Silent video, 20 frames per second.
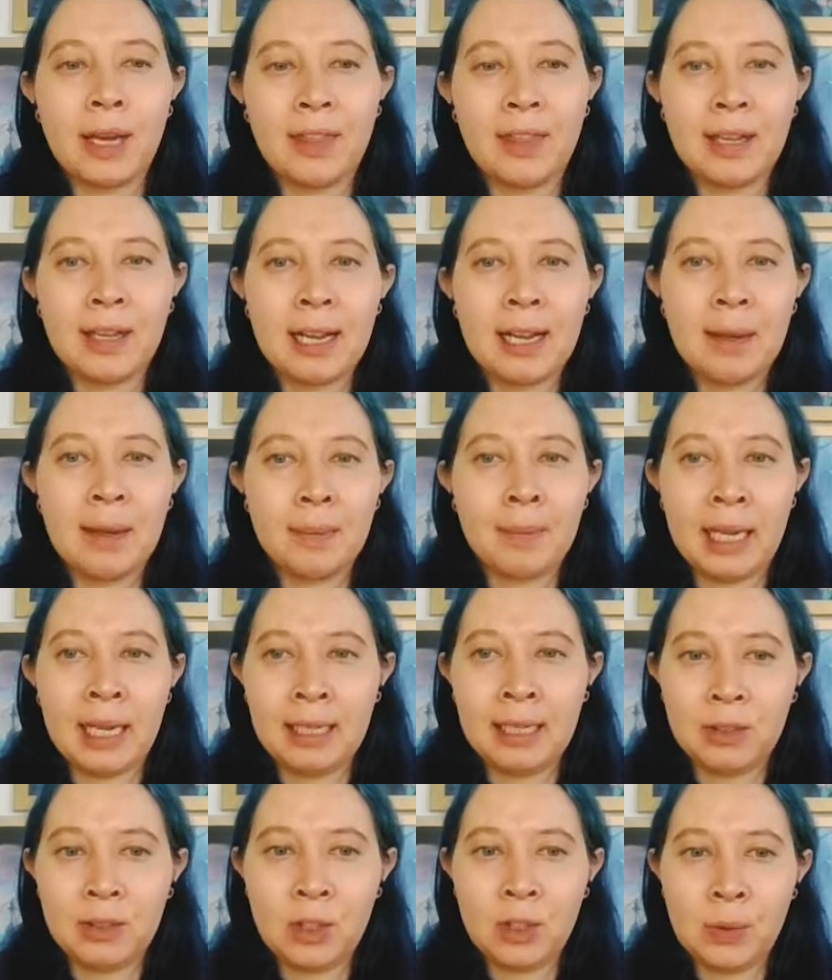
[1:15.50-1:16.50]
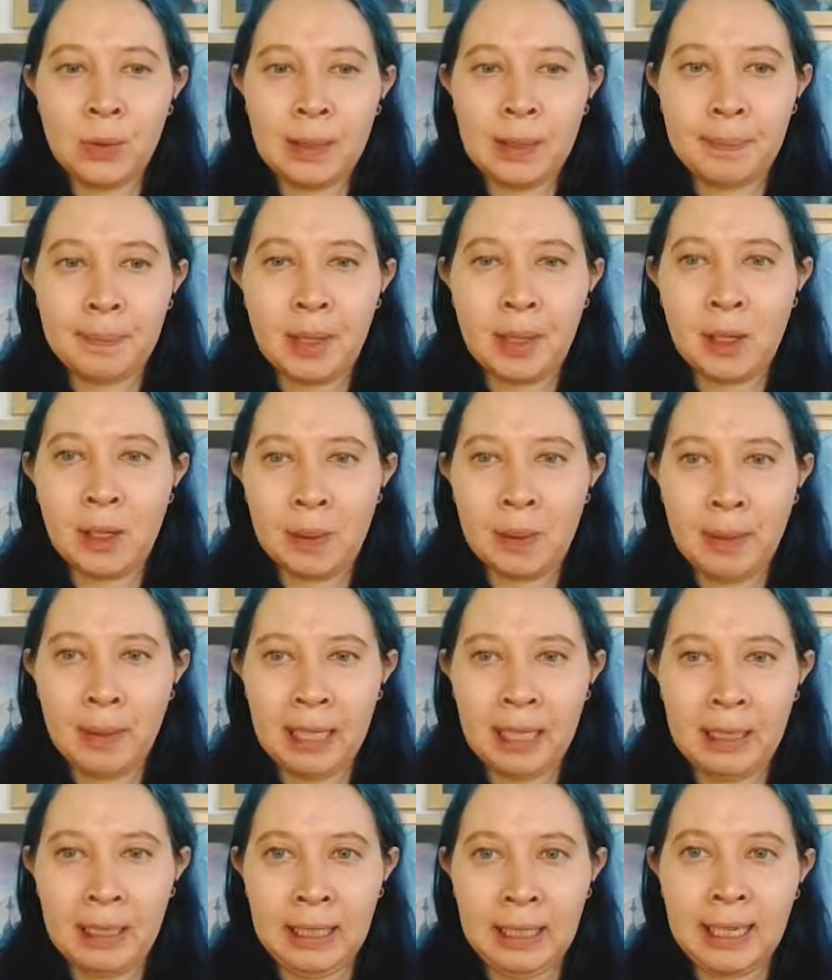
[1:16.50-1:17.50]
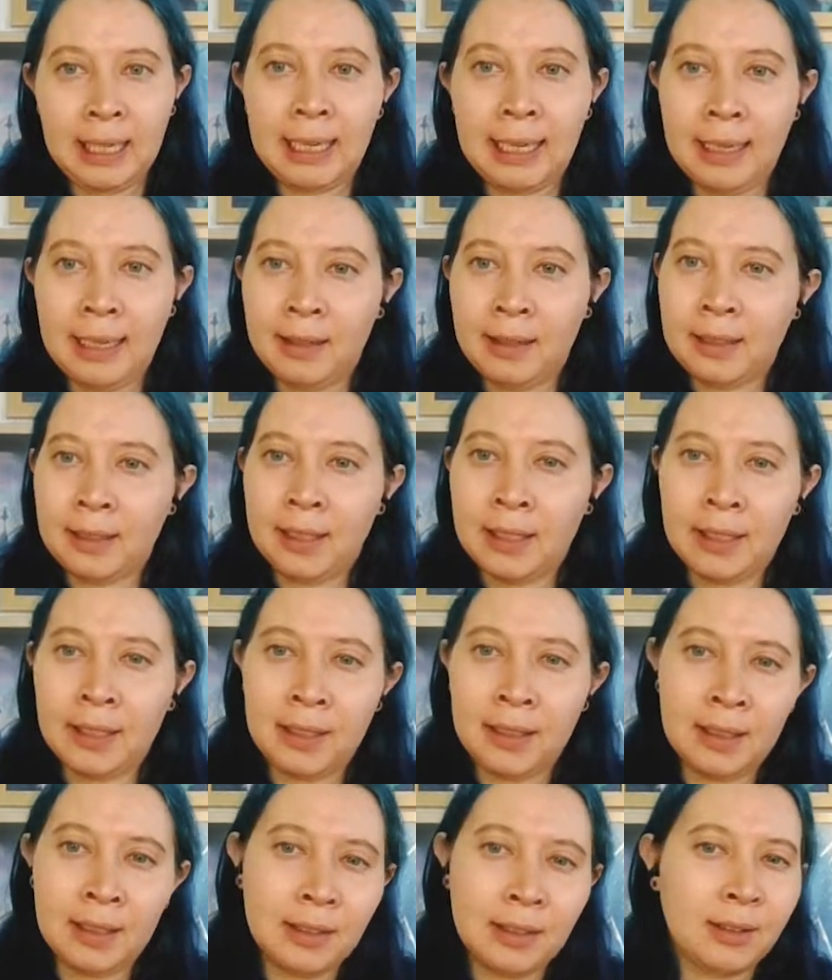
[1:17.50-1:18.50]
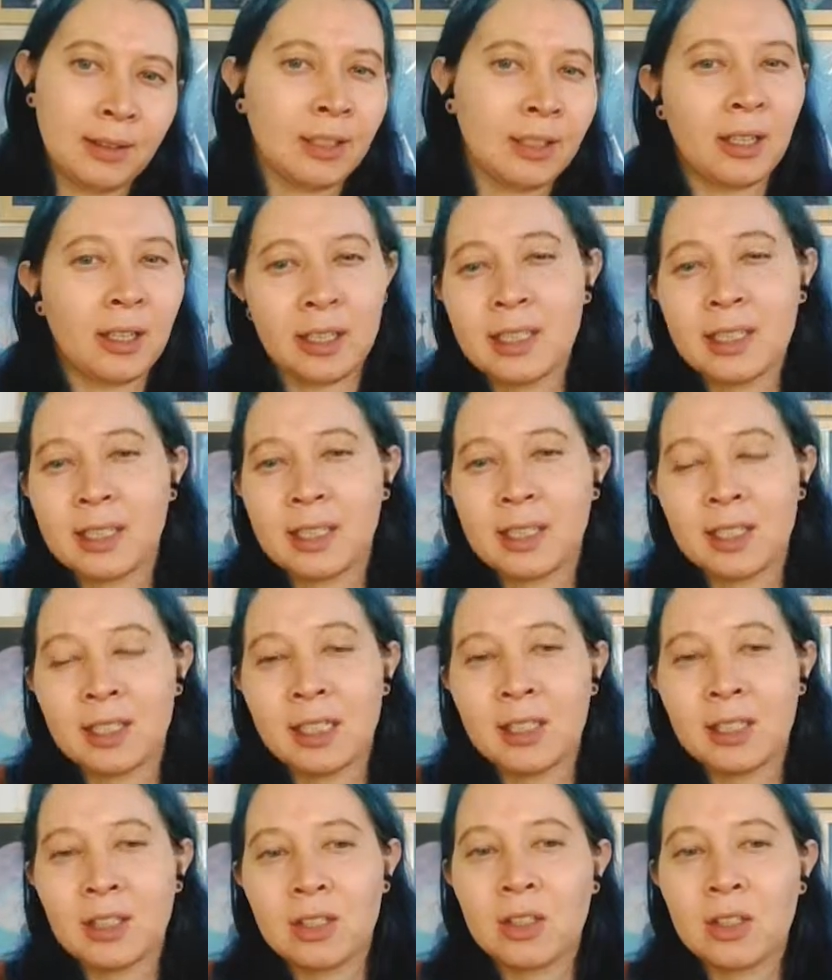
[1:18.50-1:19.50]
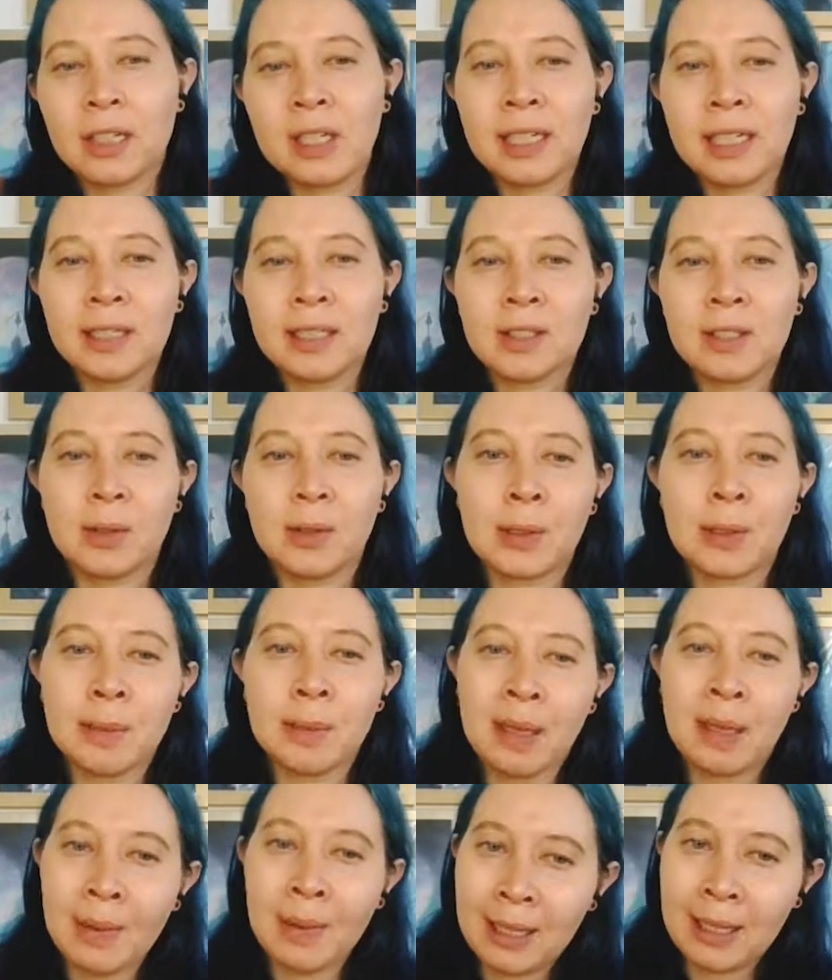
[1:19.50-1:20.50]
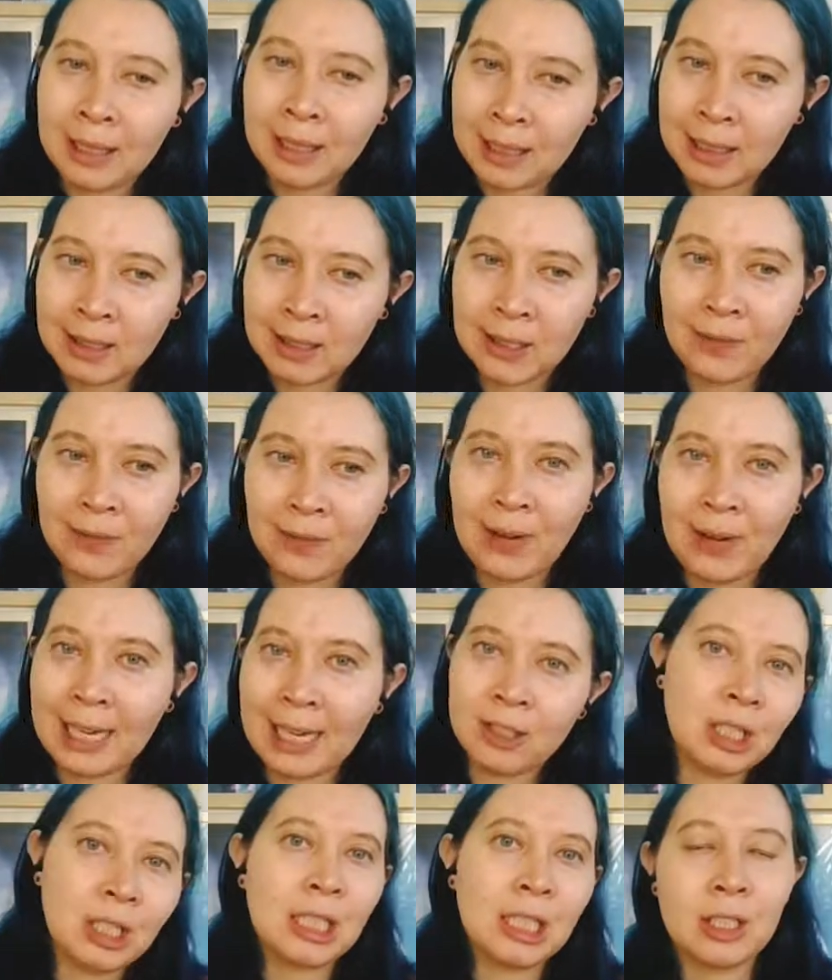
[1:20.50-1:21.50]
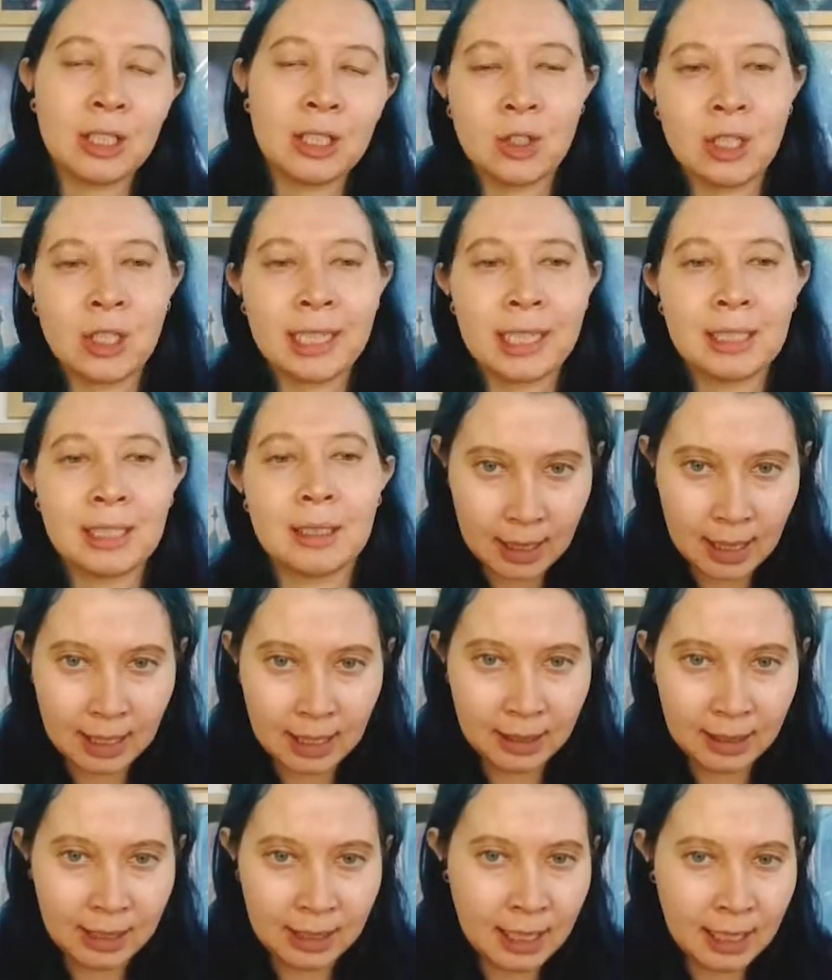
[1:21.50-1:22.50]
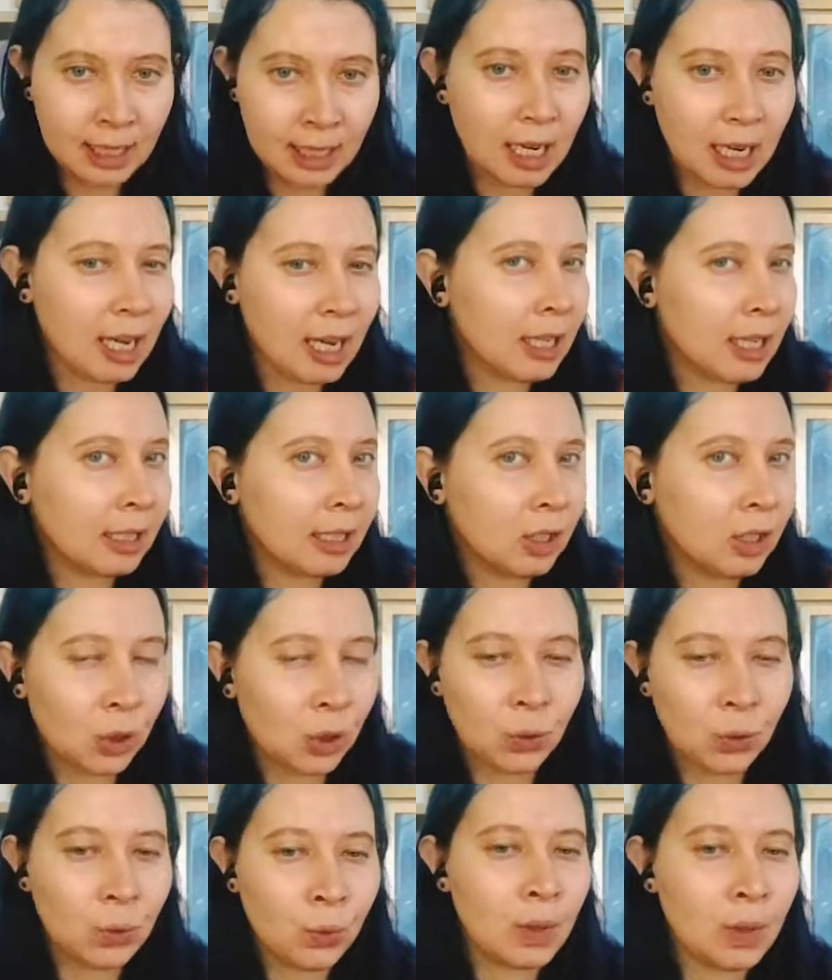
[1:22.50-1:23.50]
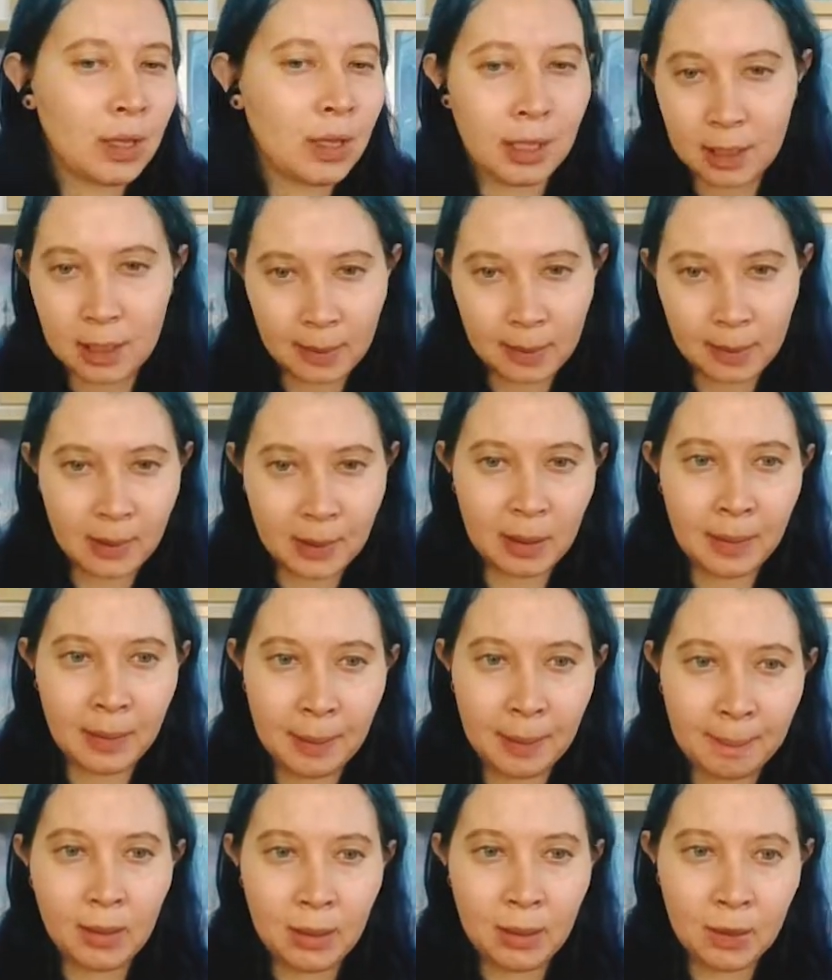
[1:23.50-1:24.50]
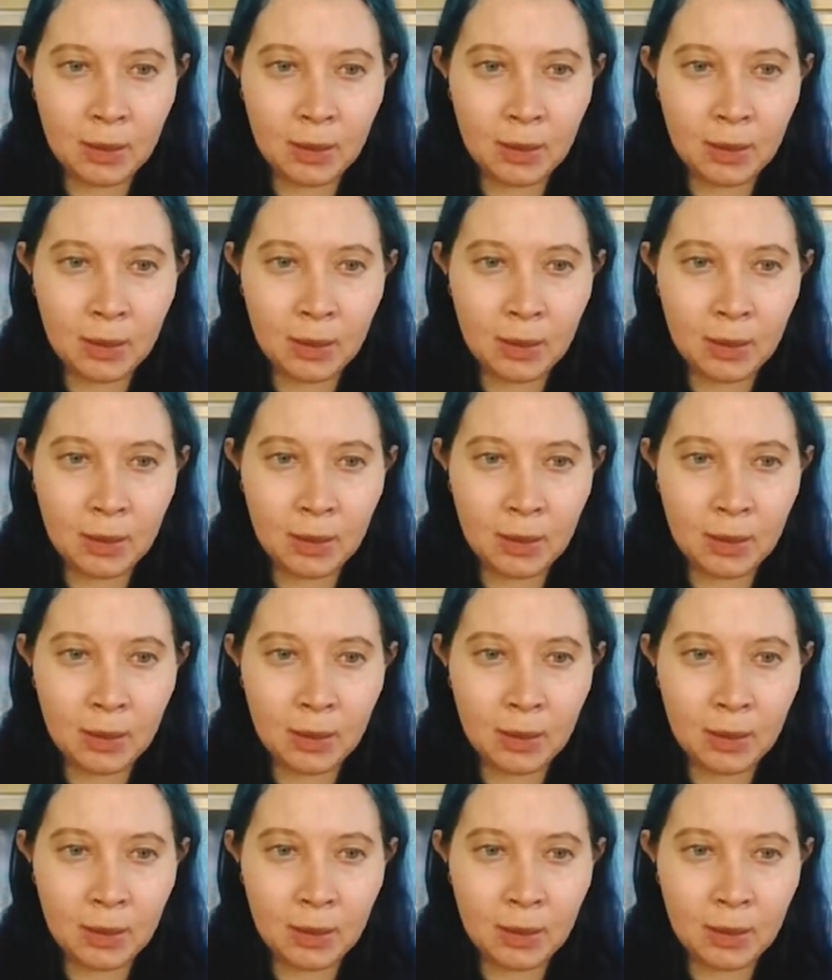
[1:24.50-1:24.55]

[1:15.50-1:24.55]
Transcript: think I might do an apartment in either the arts district or maybe this fashion district. I think I'll do this apartment,